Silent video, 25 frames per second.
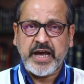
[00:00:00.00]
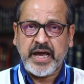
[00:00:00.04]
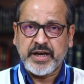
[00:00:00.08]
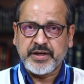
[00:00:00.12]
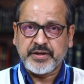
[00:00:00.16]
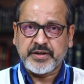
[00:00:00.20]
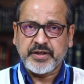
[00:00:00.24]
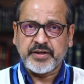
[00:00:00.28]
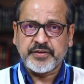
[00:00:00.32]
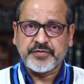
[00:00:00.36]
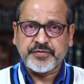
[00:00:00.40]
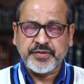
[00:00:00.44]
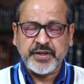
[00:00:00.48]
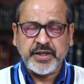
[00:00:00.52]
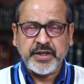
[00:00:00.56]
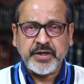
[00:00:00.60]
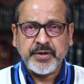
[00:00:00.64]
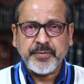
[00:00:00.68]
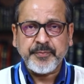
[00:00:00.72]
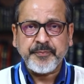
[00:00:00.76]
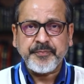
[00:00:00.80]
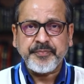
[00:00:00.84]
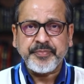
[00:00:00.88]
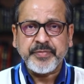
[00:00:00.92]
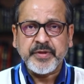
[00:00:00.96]
N.K.
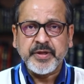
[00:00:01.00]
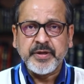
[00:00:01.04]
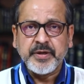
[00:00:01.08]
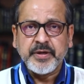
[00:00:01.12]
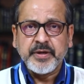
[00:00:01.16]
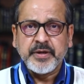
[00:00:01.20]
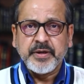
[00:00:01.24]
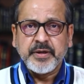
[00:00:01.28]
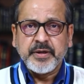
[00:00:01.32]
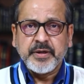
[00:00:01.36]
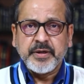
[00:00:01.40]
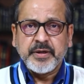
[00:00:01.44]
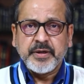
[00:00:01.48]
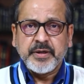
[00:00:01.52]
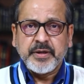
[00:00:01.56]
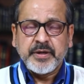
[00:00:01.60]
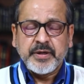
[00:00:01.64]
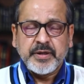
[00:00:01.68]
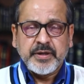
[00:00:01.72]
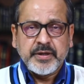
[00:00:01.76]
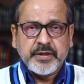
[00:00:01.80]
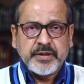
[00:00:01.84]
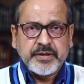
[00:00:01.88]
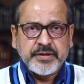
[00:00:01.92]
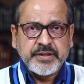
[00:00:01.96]
Singh.
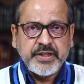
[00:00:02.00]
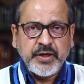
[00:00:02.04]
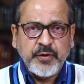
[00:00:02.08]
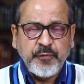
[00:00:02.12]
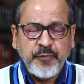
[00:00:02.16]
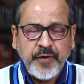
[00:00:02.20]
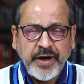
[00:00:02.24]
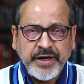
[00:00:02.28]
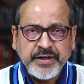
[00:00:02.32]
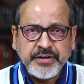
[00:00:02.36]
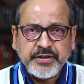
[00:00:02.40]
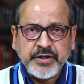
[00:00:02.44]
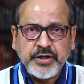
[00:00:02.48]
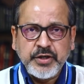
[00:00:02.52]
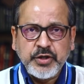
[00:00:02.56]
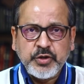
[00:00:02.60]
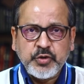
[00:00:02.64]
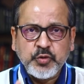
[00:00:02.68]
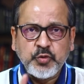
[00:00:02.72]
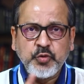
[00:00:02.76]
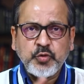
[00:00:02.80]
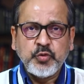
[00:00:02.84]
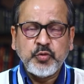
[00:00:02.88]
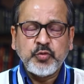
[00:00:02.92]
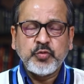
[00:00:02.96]
They went
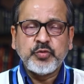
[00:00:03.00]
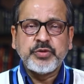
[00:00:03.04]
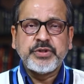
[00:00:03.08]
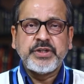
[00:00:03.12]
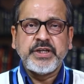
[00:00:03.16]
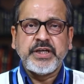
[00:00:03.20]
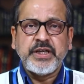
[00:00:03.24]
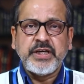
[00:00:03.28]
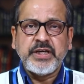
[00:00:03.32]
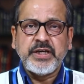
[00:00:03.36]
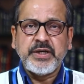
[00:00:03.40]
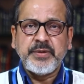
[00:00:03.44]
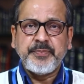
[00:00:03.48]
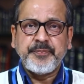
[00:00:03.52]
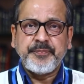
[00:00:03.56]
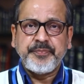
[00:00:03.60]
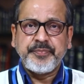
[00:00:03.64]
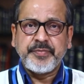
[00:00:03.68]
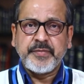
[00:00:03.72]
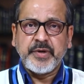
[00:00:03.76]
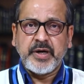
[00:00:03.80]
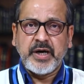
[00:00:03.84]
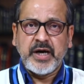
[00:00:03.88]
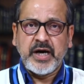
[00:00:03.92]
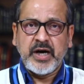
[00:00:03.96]
into the
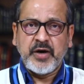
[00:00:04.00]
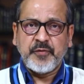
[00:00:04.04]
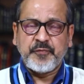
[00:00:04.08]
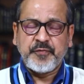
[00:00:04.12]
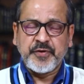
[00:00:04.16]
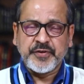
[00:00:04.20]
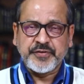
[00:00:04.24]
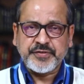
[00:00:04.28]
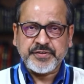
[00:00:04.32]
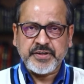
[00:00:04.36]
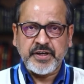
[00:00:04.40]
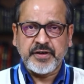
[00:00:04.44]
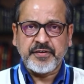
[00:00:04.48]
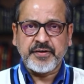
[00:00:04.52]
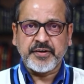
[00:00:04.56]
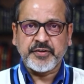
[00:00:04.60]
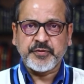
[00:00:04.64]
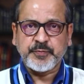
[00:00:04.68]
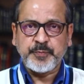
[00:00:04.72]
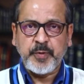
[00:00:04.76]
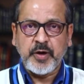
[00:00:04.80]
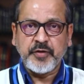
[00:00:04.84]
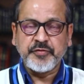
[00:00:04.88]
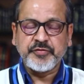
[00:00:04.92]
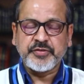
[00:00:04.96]
Fiscal
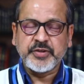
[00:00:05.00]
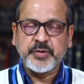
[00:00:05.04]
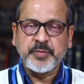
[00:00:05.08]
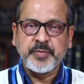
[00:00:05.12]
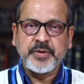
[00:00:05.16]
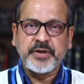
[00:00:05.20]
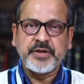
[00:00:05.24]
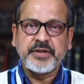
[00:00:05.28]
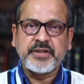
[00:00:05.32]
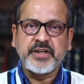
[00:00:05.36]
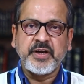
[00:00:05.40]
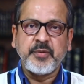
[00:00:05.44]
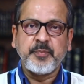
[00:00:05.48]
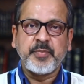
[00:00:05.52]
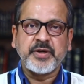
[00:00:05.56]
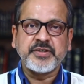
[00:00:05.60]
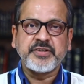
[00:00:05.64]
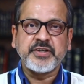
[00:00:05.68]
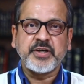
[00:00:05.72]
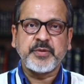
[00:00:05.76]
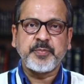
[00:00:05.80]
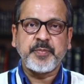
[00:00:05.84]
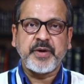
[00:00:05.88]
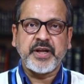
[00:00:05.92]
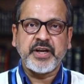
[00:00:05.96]
Responsibility and
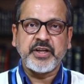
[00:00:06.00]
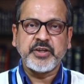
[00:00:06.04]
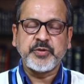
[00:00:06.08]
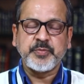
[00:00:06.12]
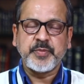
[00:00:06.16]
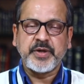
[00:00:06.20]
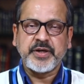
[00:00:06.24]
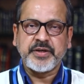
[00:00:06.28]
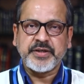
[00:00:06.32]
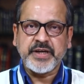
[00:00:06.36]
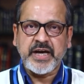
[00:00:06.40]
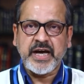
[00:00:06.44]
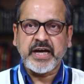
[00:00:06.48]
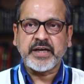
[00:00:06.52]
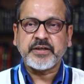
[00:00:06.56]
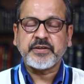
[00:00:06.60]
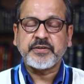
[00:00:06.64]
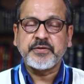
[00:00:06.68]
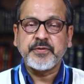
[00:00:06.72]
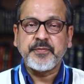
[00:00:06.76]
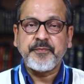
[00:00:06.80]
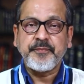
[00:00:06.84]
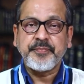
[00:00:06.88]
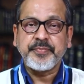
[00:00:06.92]
Budget Management Act.